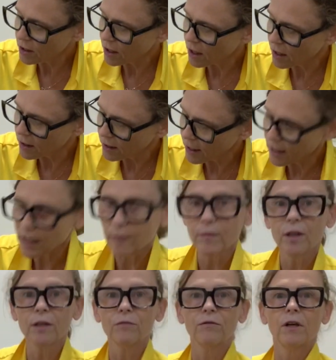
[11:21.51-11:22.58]
on, and I'm
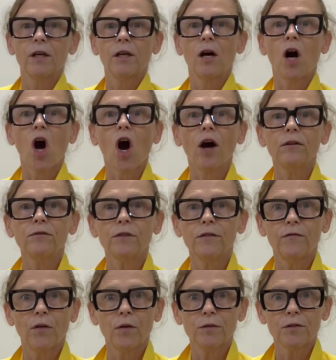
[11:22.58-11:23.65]
going to run 100
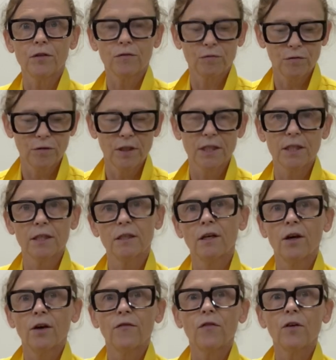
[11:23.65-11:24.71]
volts through this
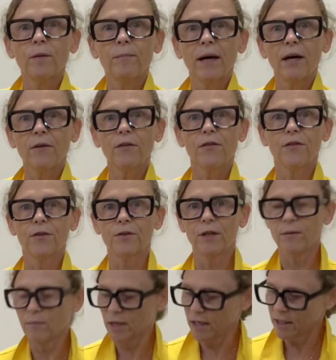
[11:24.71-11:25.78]
for about 30
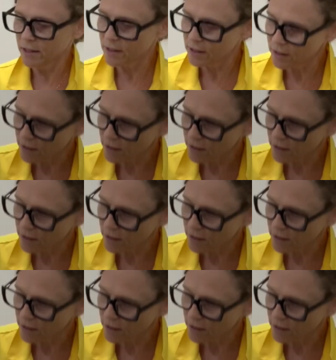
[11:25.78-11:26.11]
minutes.